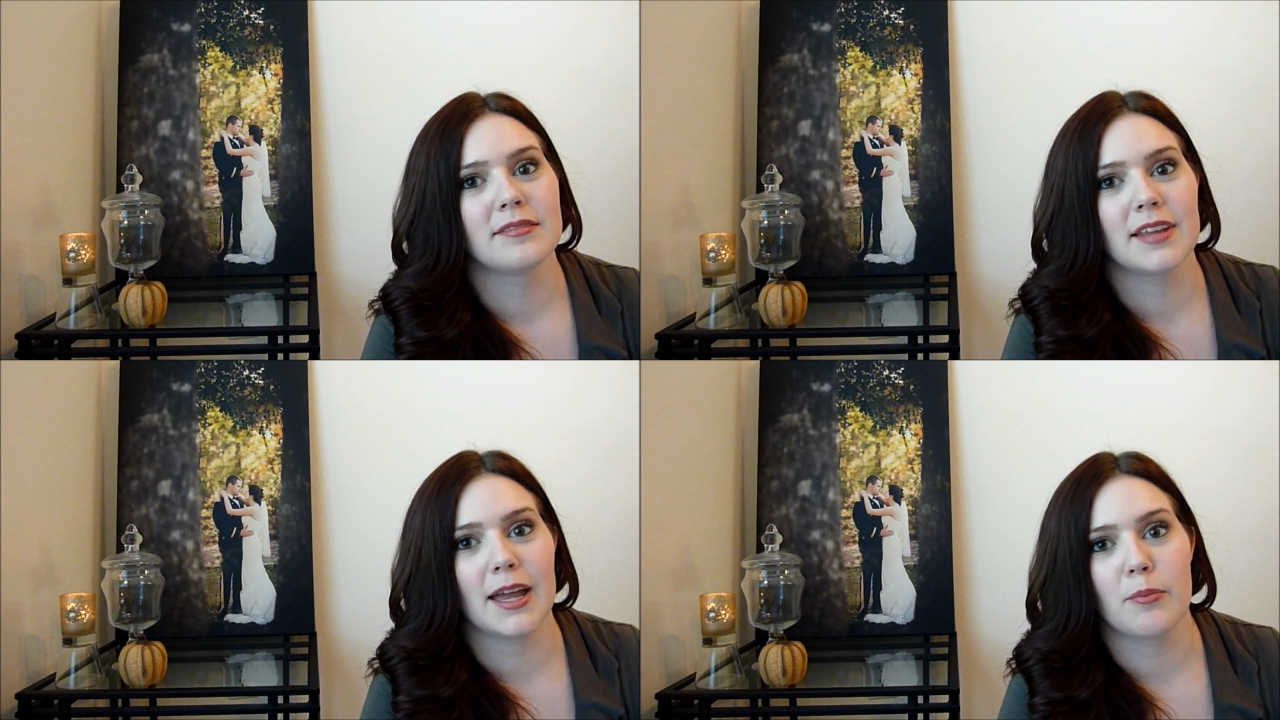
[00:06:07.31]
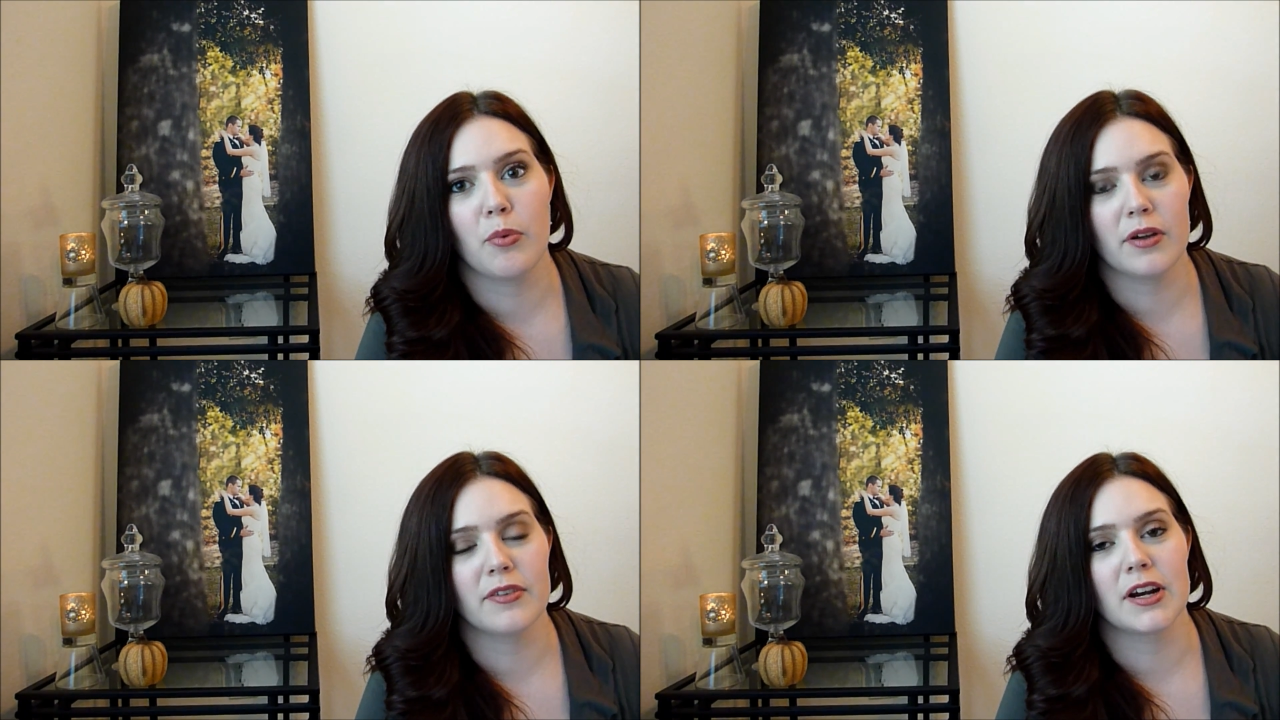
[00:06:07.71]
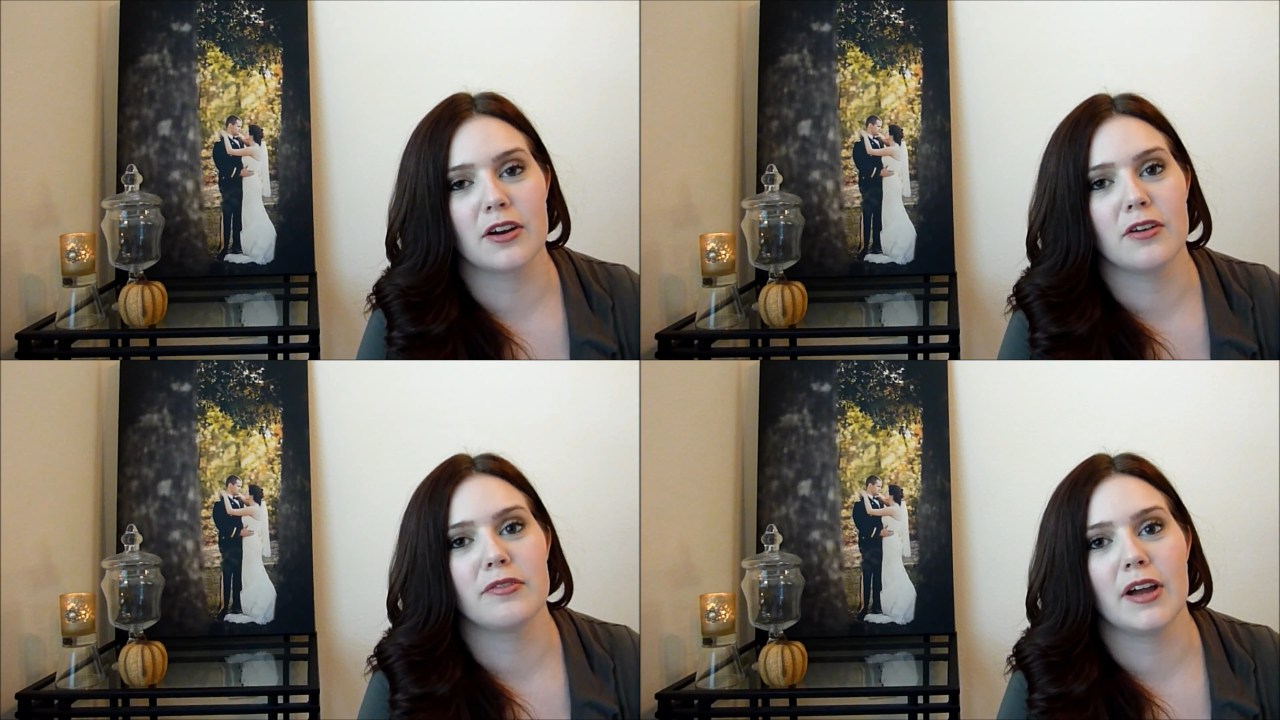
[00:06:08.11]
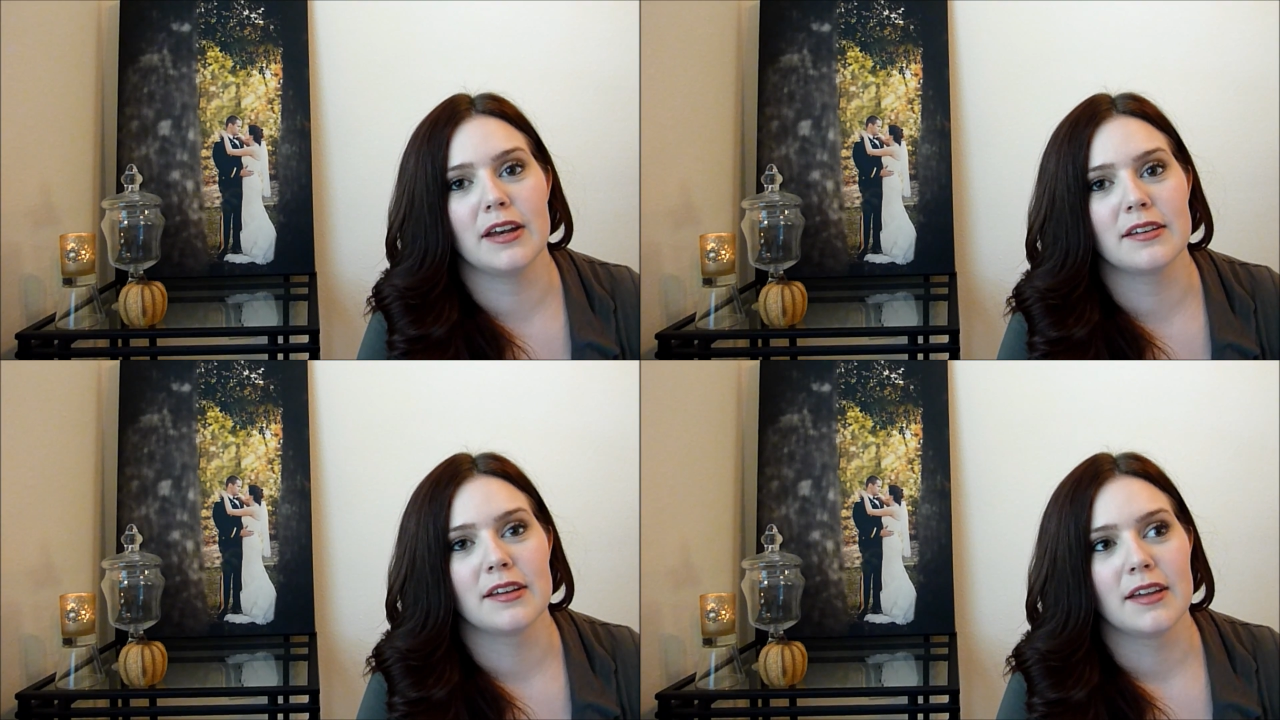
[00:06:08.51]
like boyfriend and girlfriend.
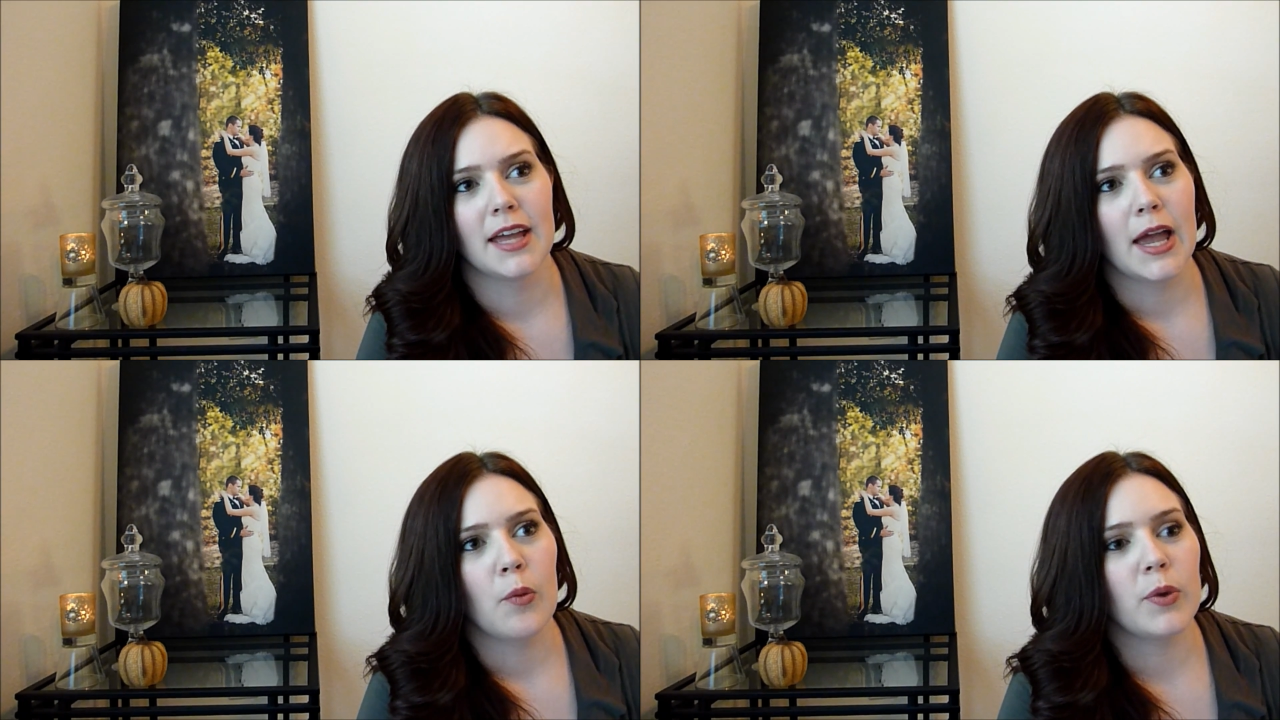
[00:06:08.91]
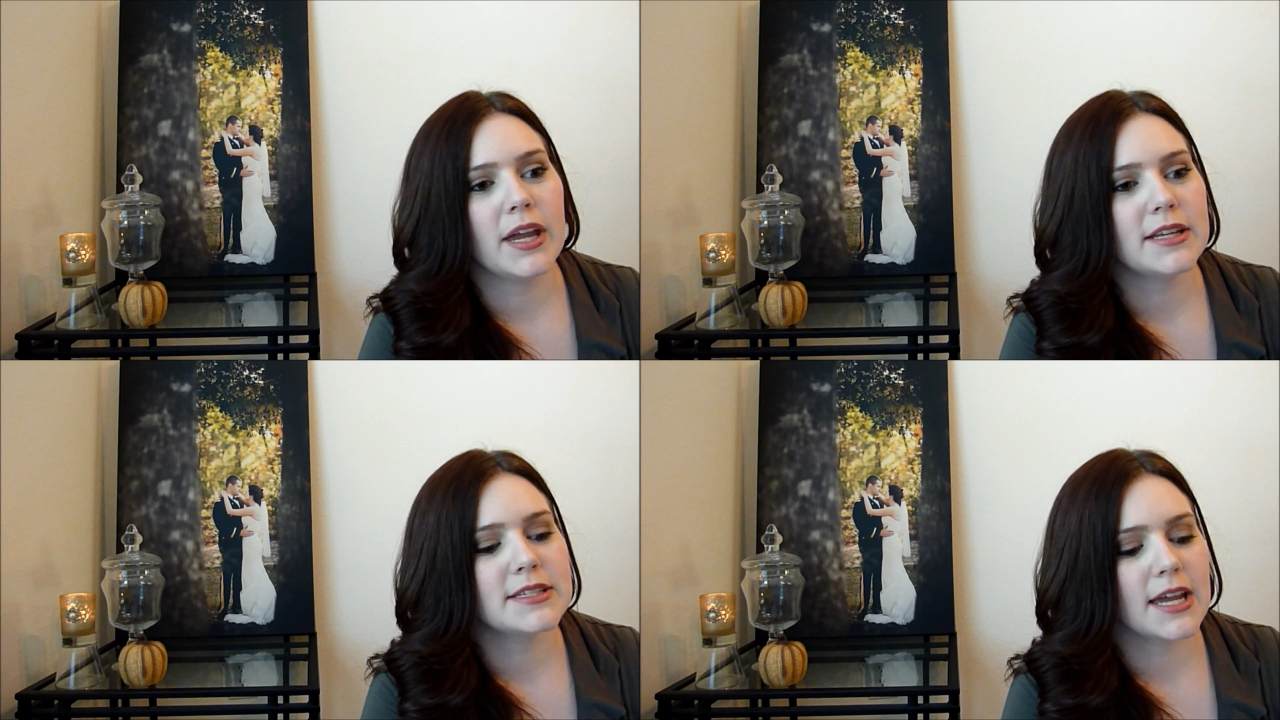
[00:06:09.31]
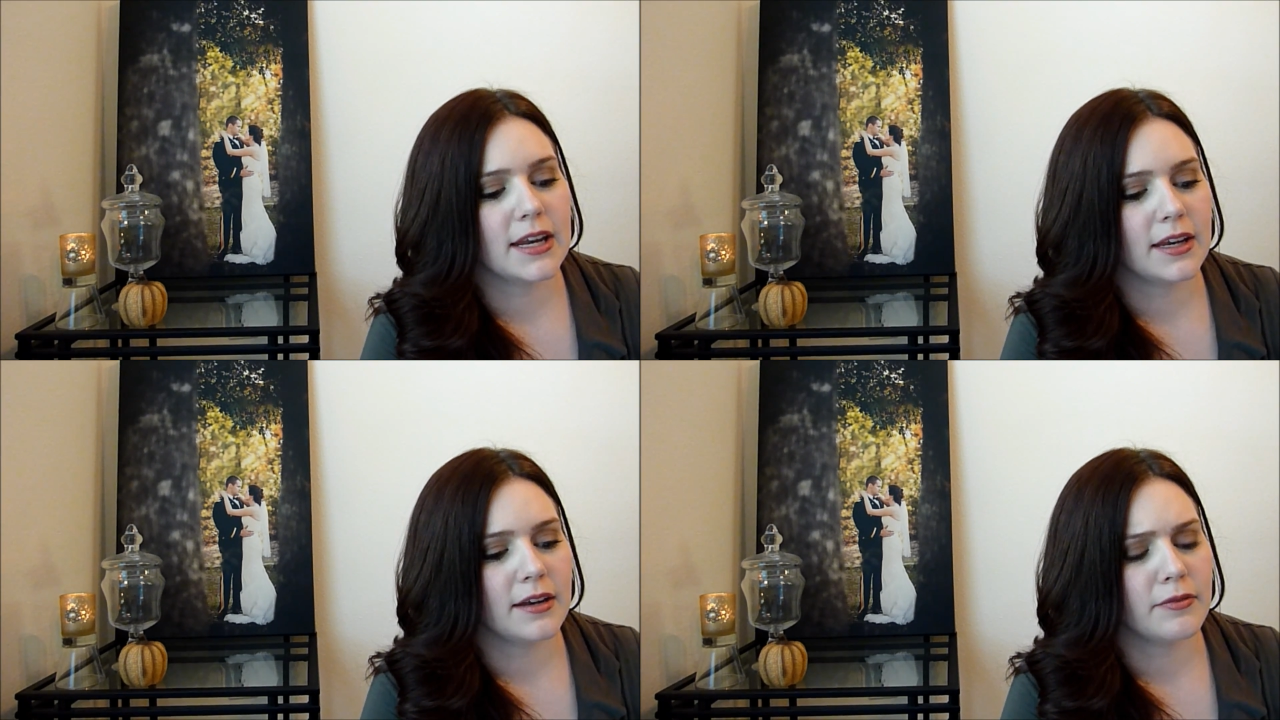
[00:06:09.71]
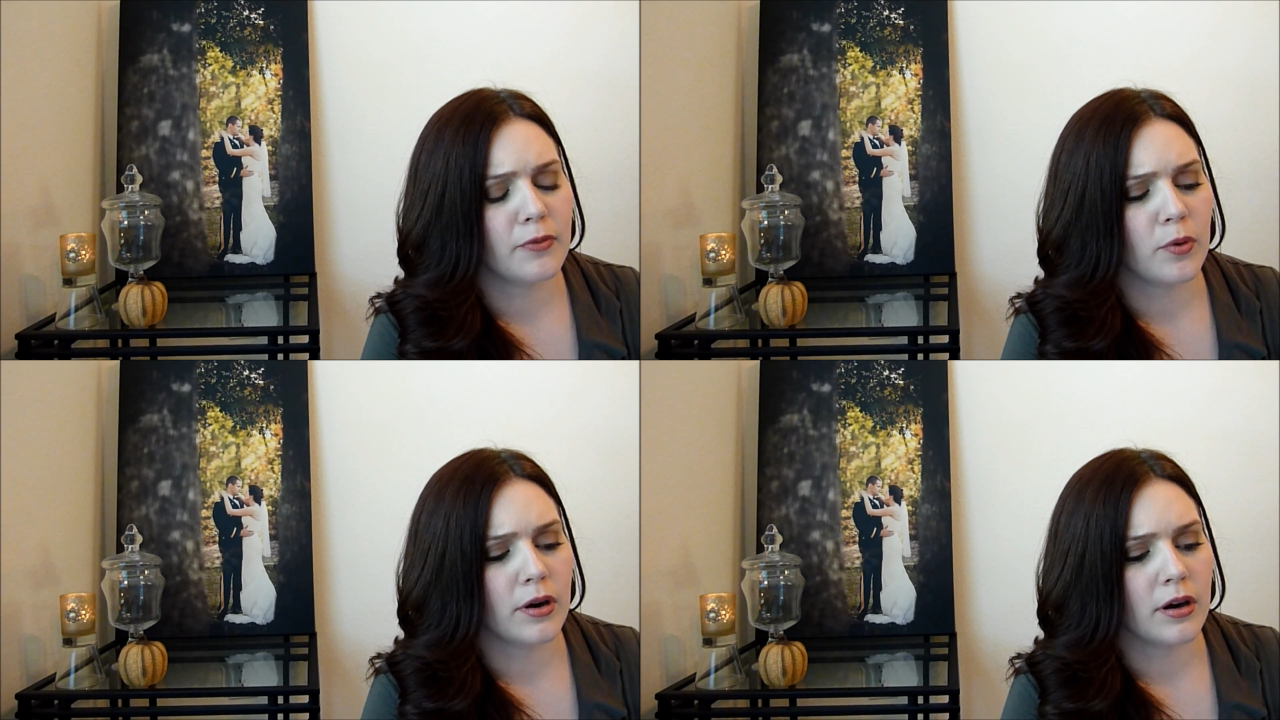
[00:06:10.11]
We dated
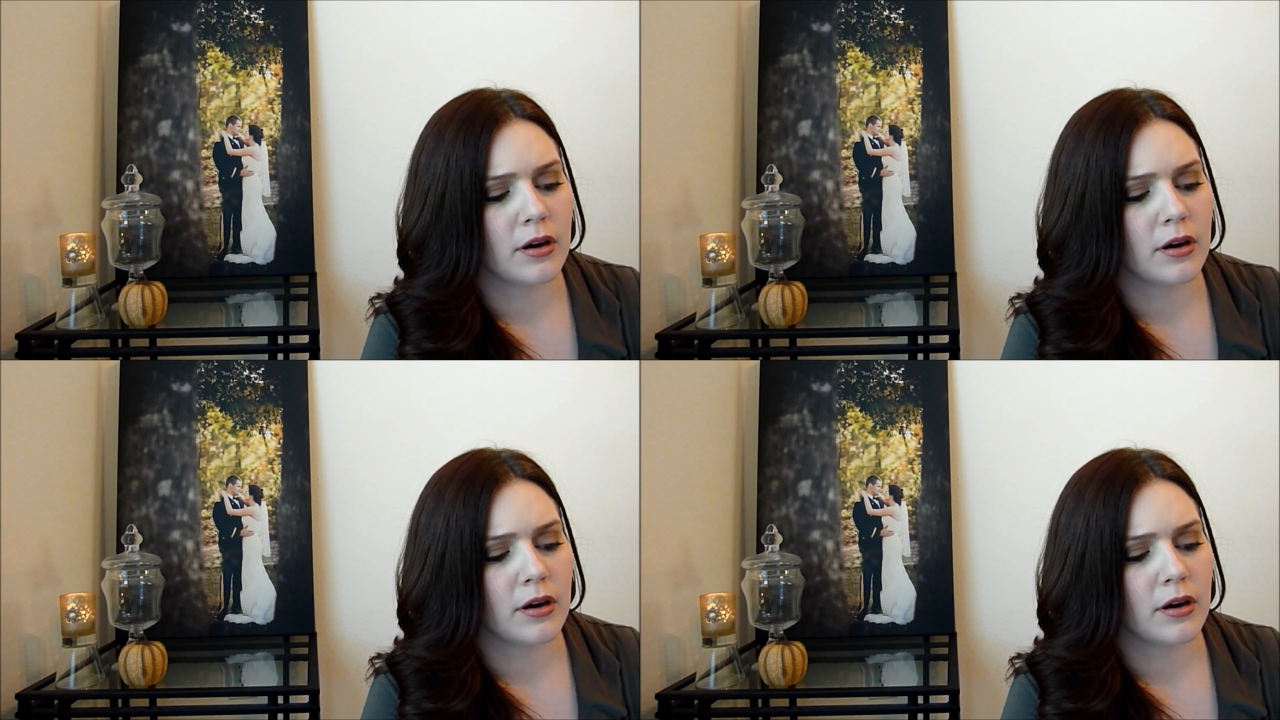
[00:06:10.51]
for